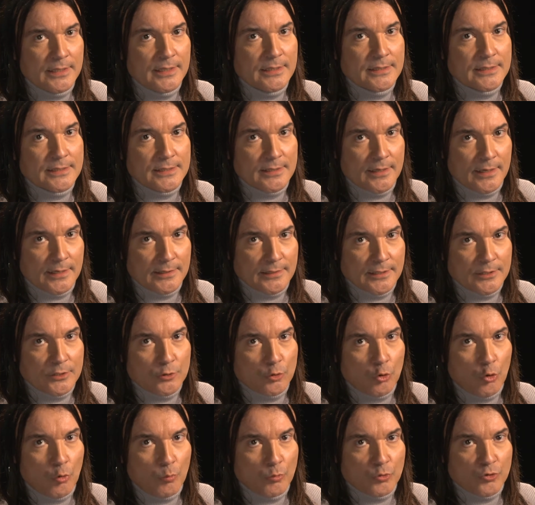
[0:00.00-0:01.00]
inside the
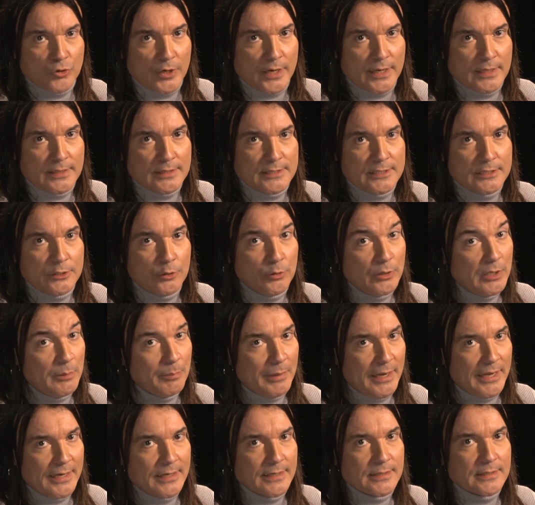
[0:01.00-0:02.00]
storm drain's newly
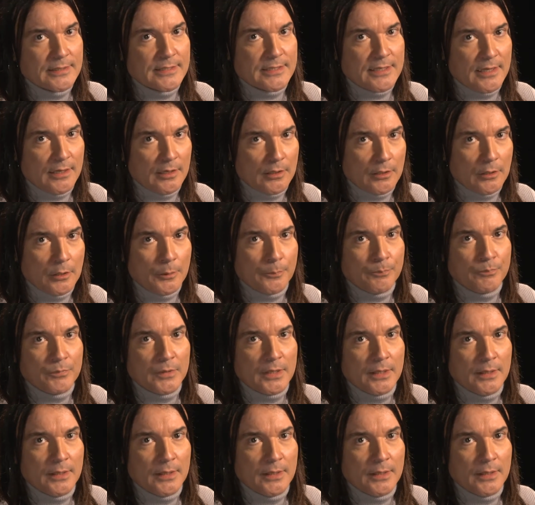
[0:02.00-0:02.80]
blackened circle.